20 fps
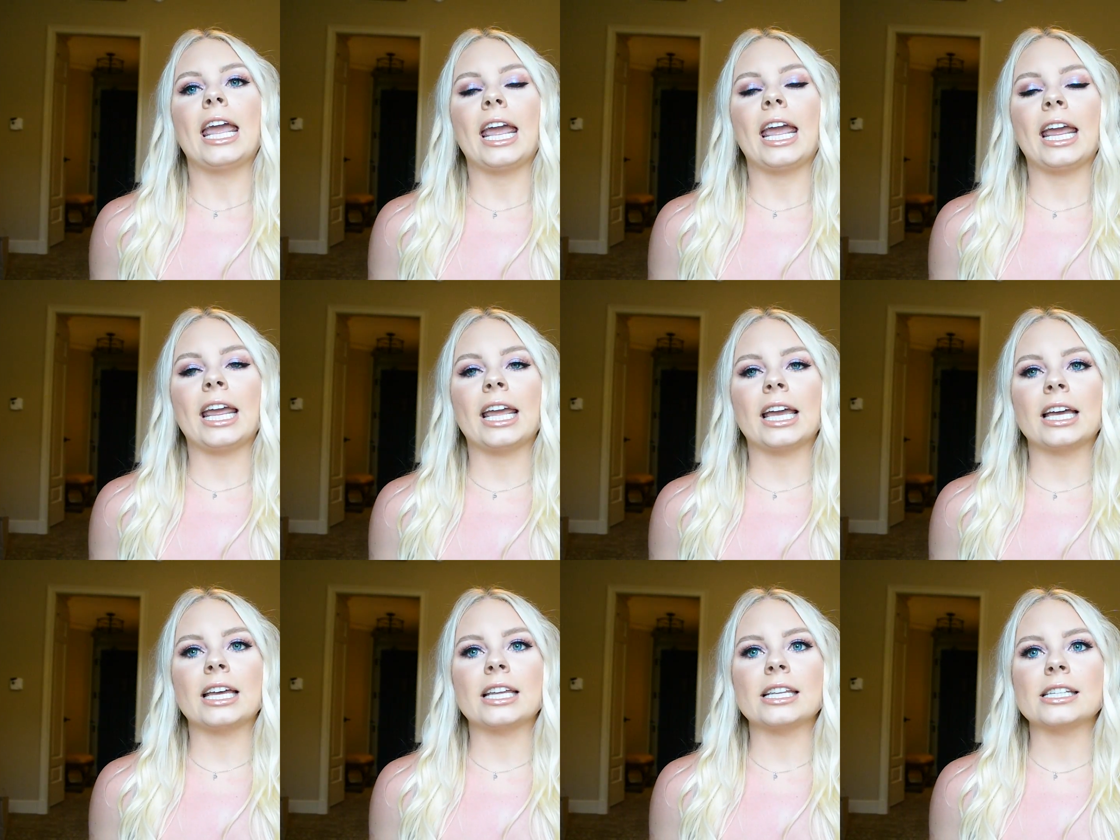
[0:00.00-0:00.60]

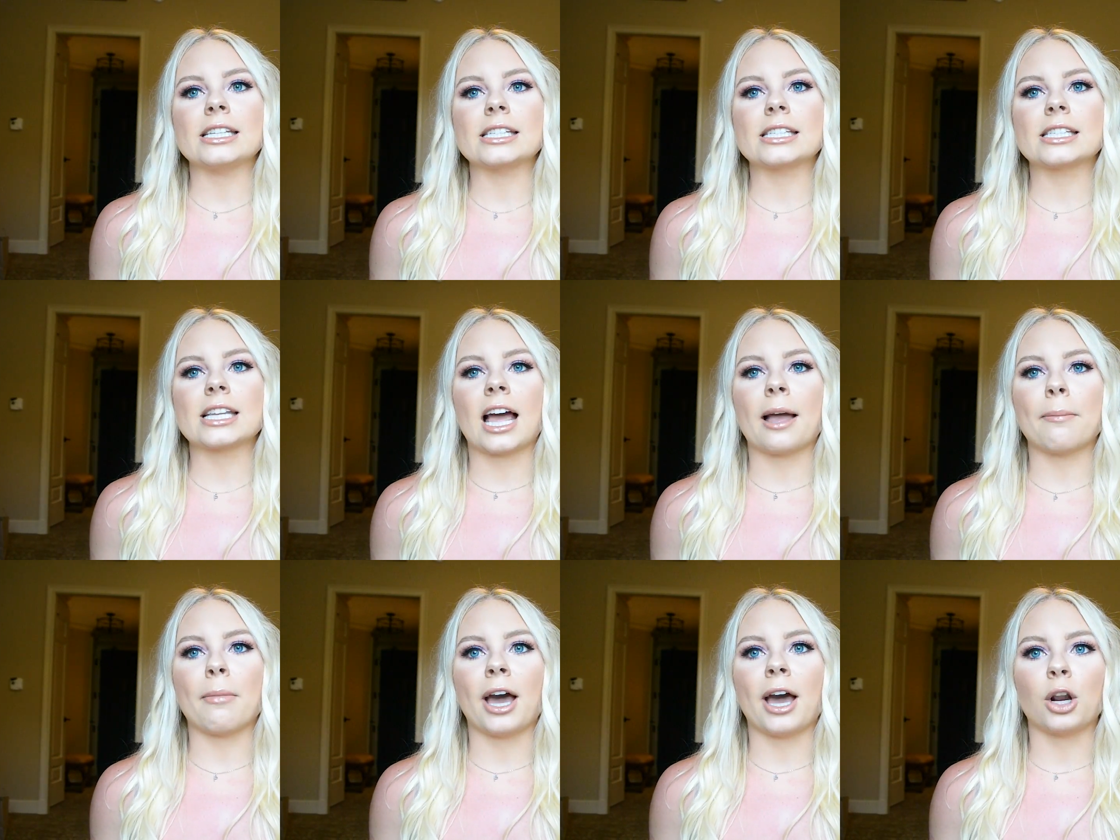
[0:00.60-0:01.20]
and
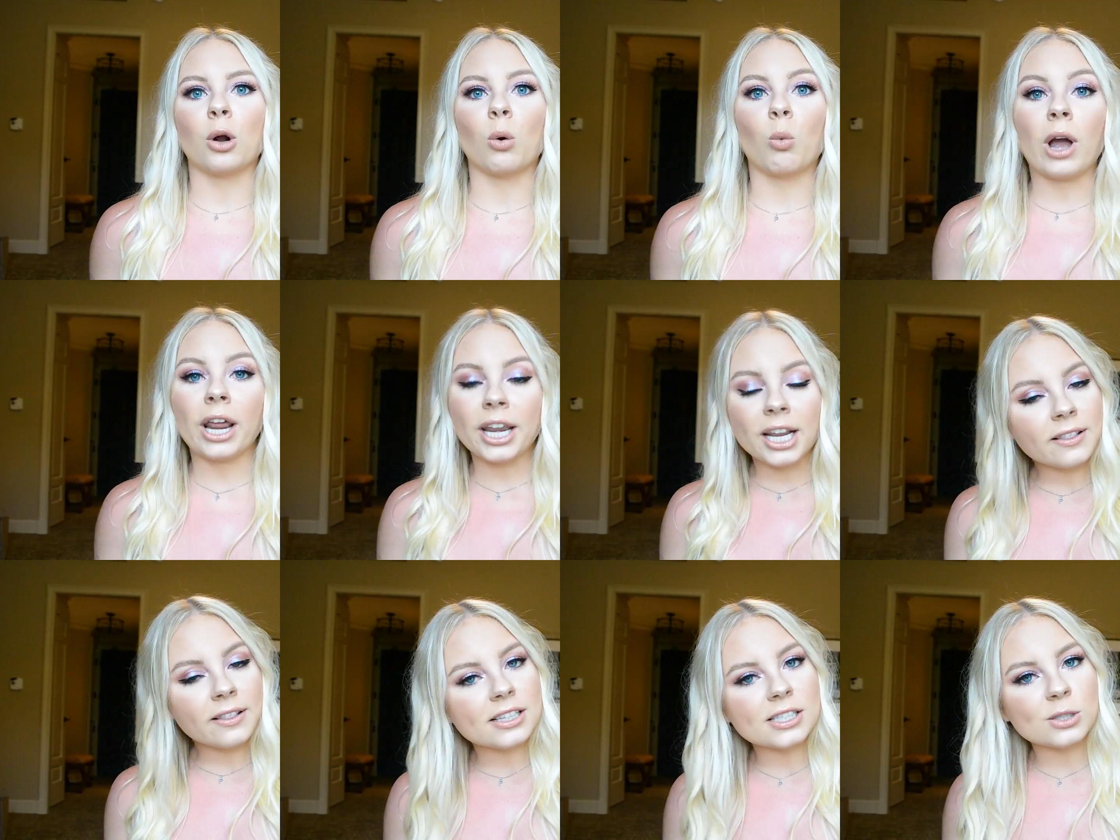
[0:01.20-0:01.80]
I'm at a
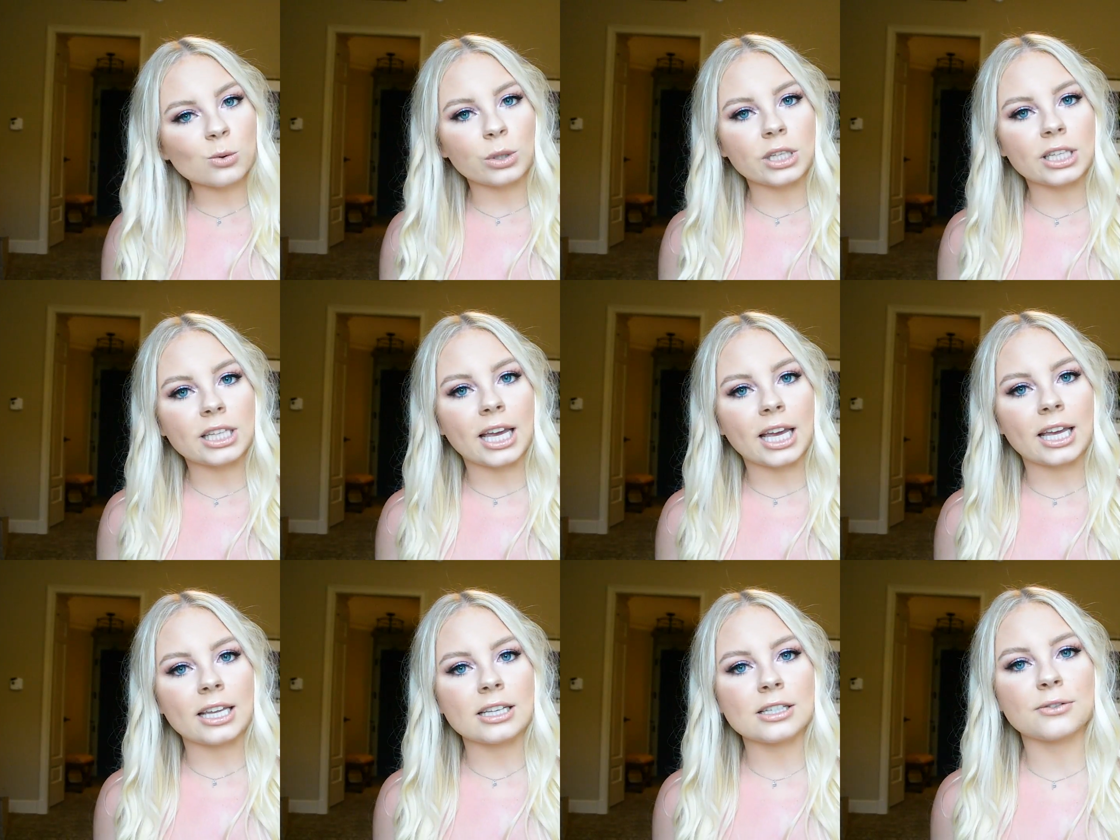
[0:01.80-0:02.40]
wedding this
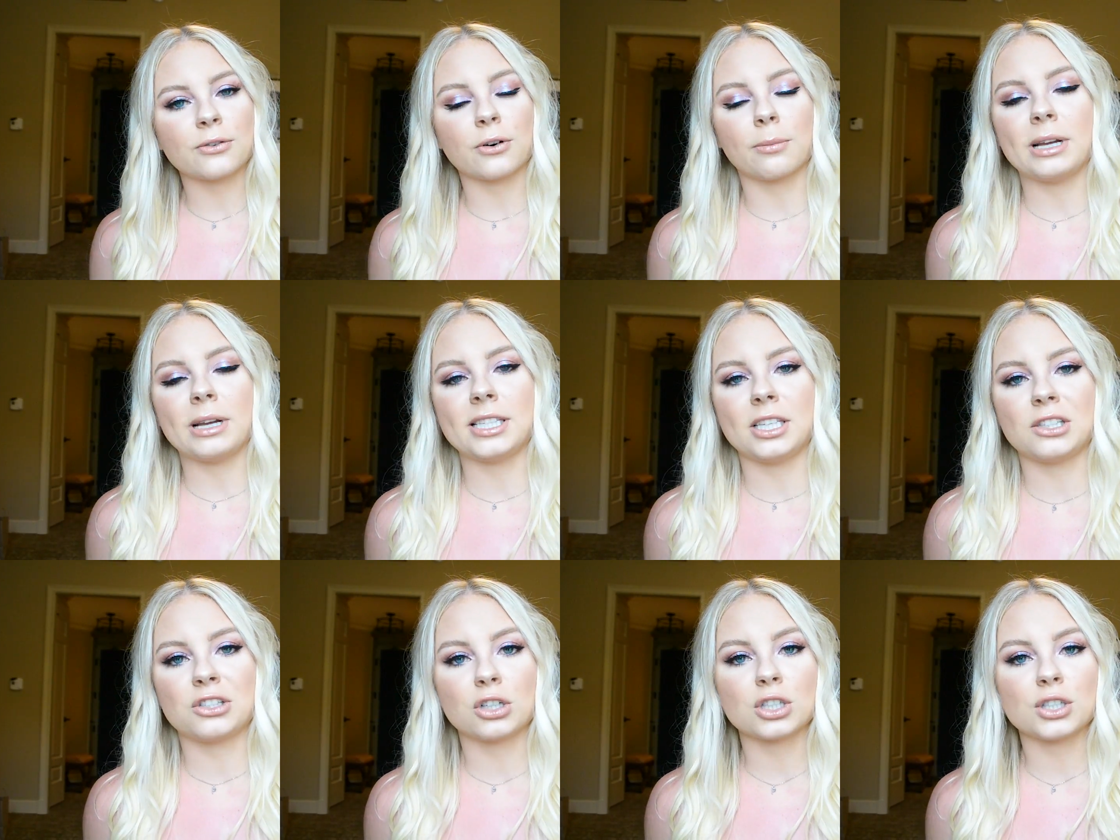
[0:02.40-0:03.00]
weekend for my
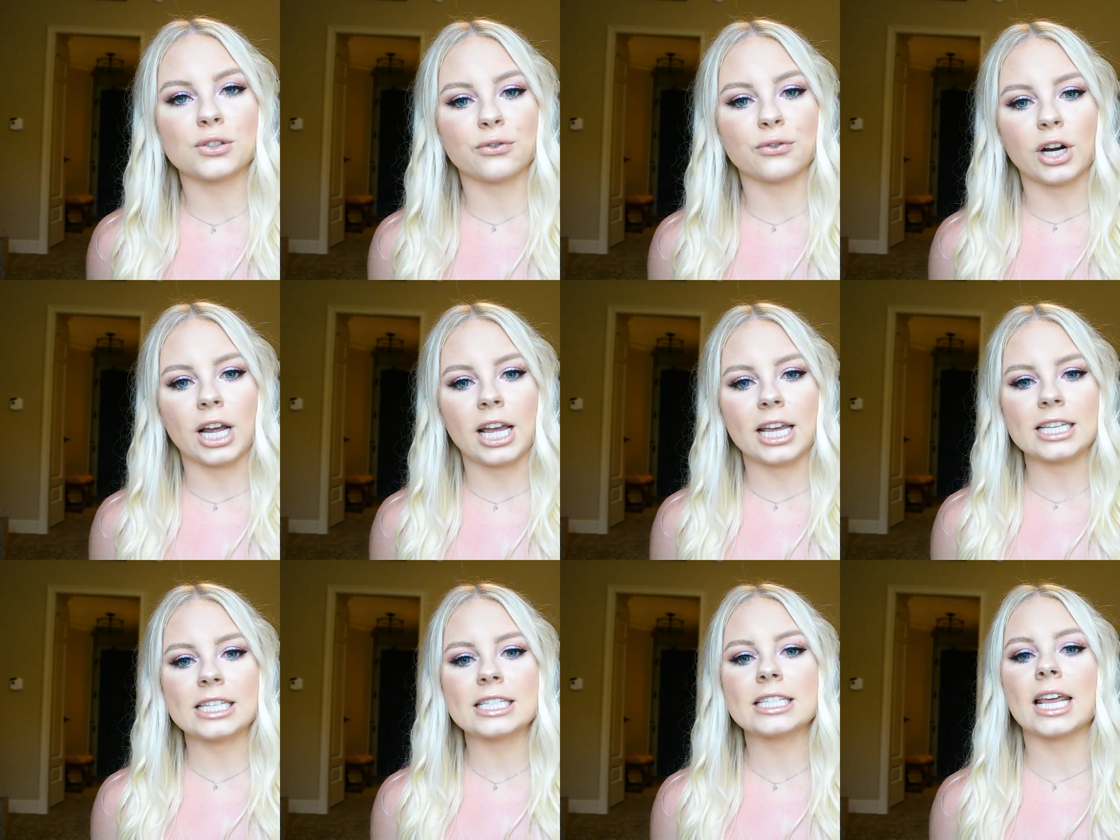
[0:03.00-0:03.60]
sister's
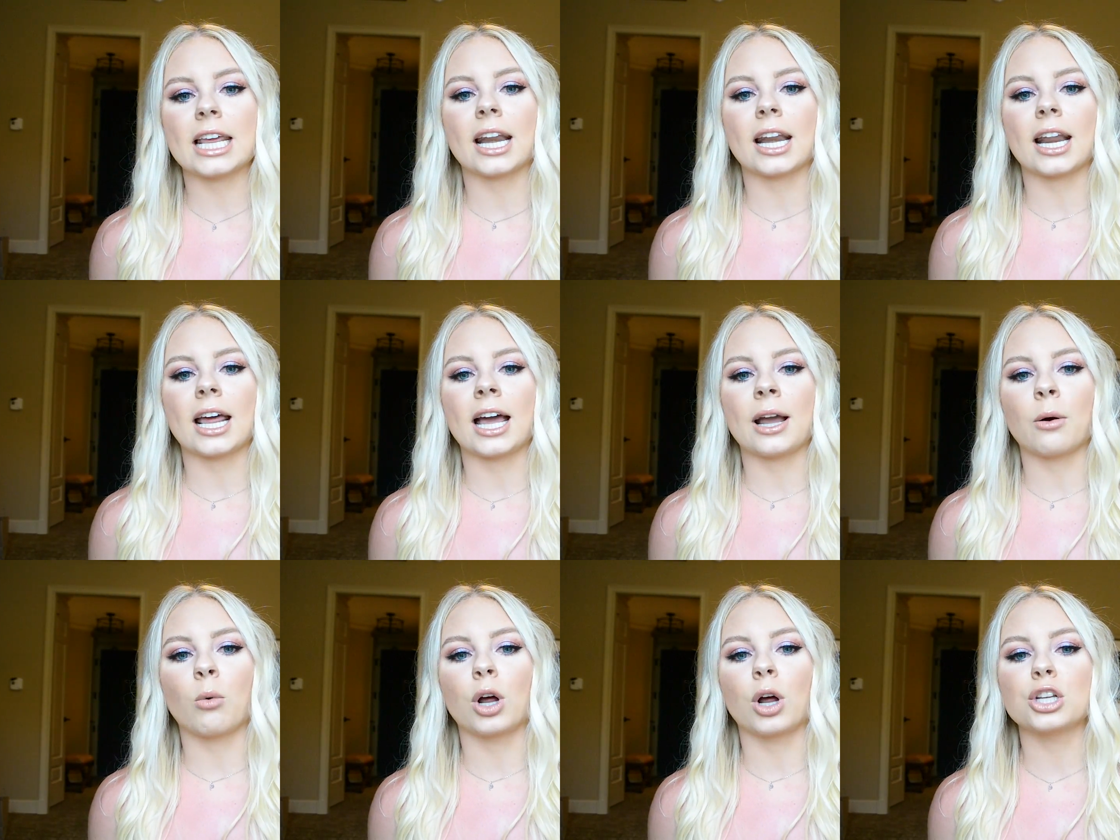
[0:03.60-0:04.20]
friend, and
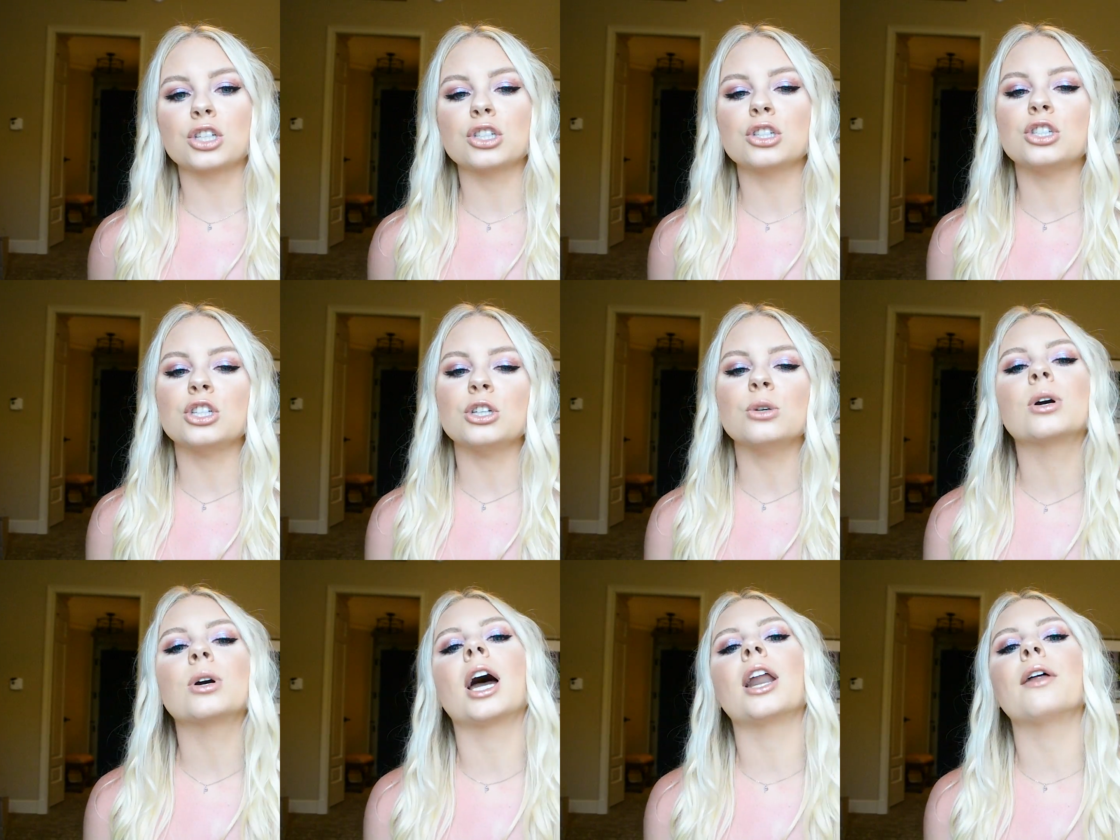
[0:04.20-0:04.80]
I want to
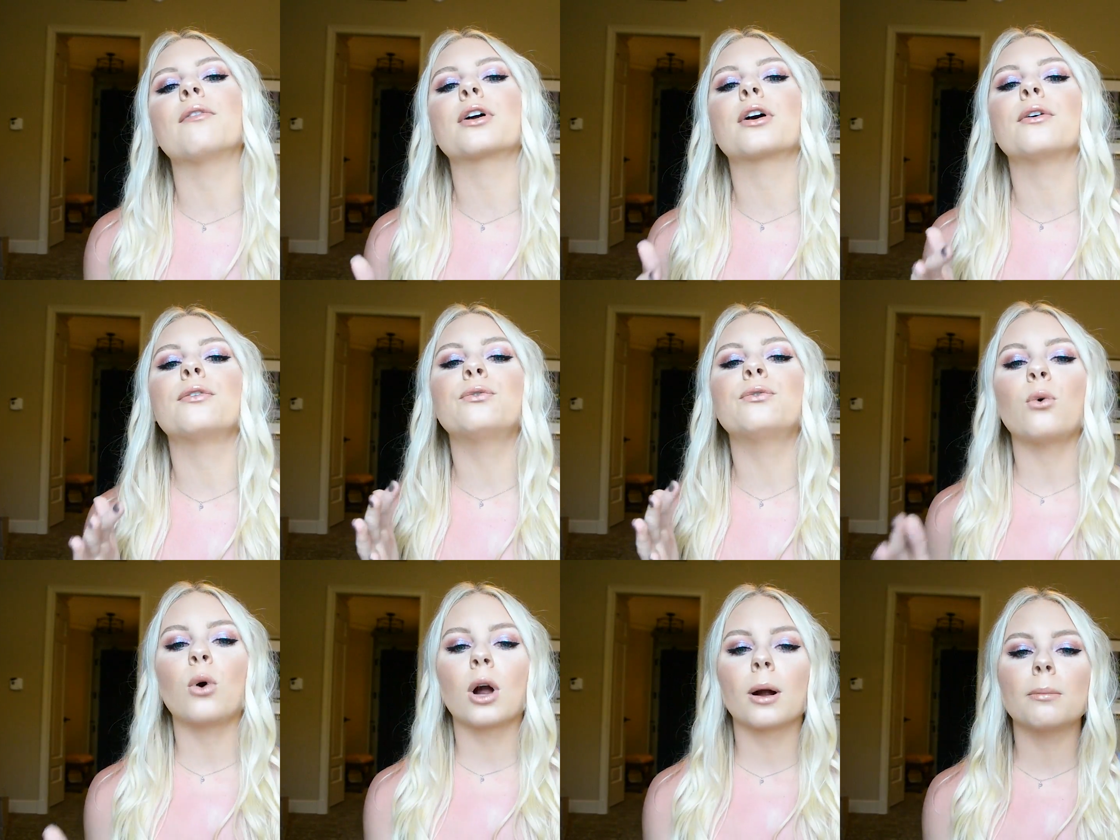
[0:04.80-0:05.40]
do kind of like a
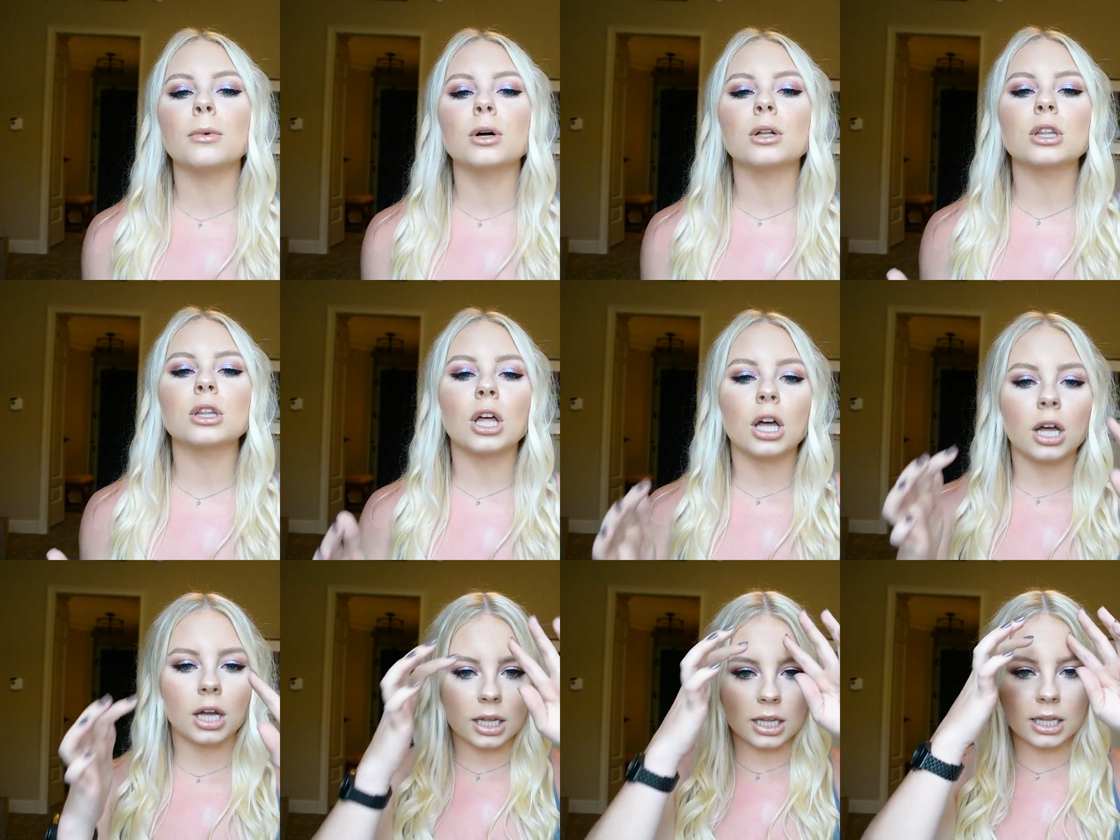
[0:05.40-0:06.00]
formal
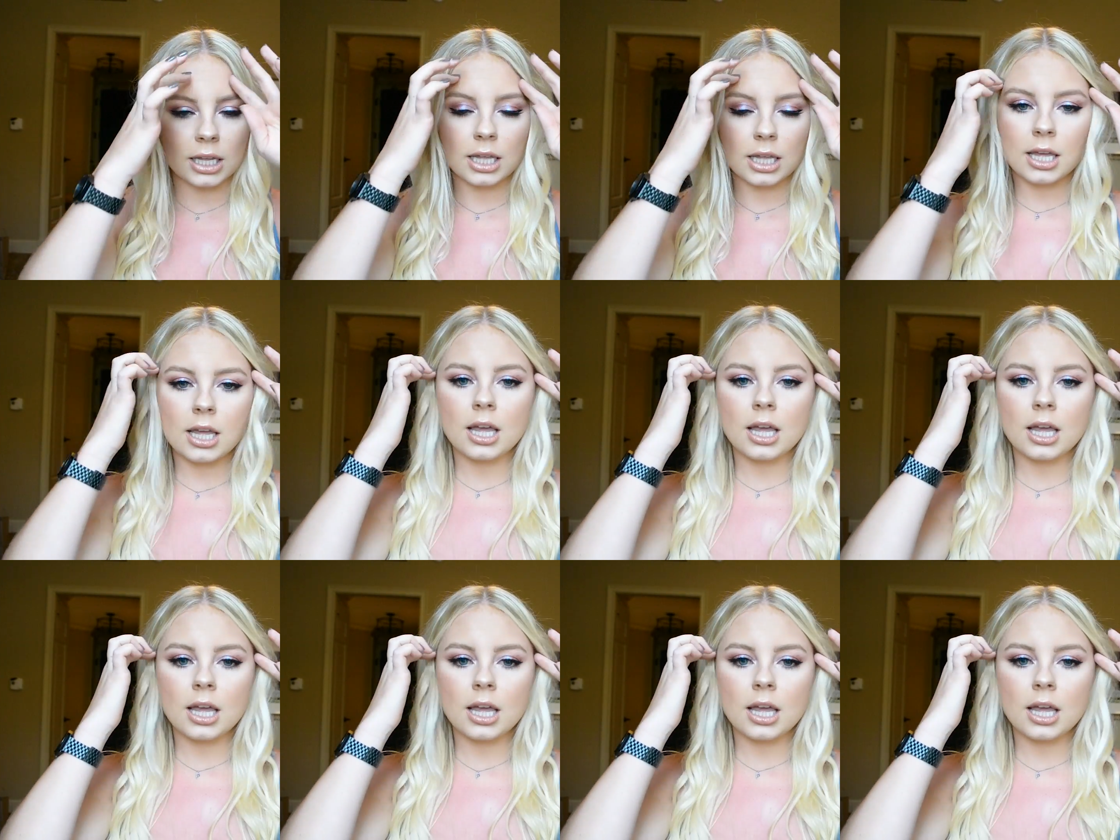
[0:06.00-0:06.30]
look,